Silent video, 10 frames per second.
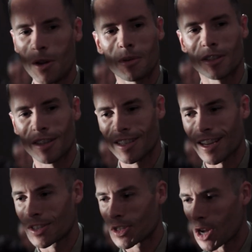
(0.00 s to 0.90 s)
you must have
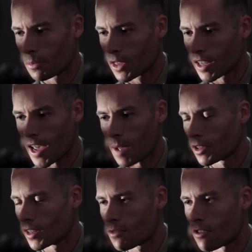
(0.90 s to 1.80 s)
said something.
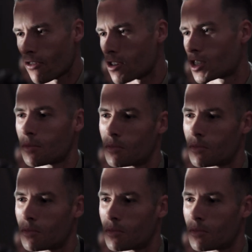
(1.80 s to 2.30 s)
Captain Lee reversed